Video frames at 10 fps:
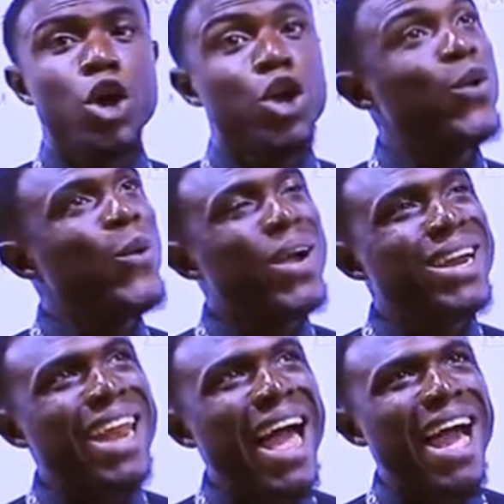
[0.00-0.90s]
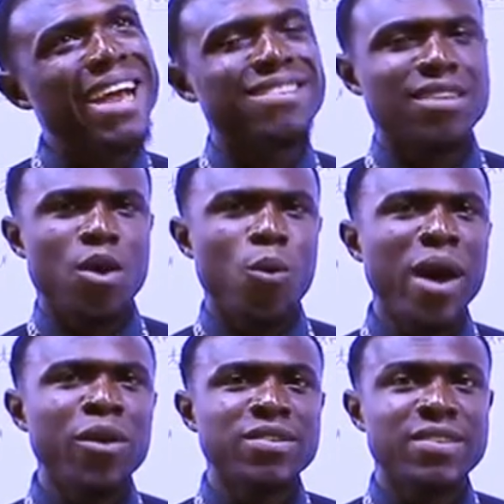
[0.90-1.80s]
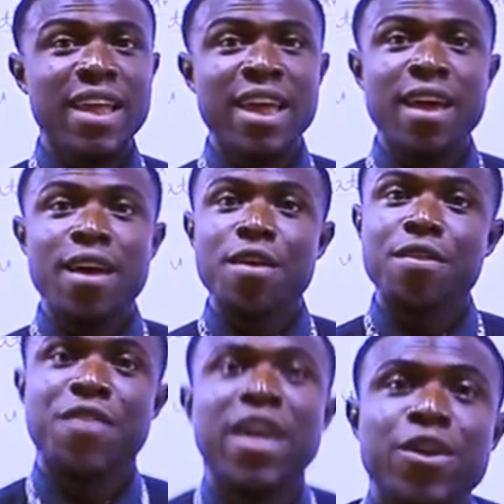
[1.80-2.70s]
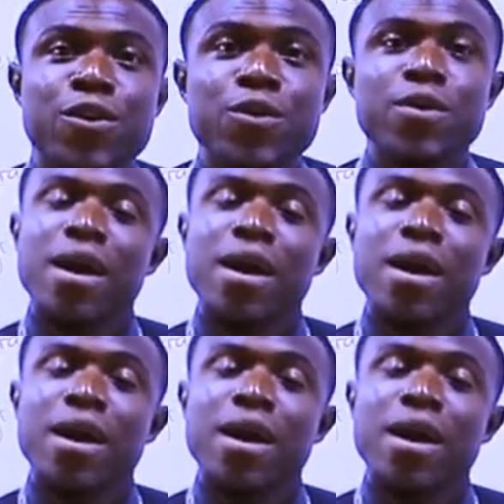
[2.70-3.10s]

You look nice. Why not say, thank you,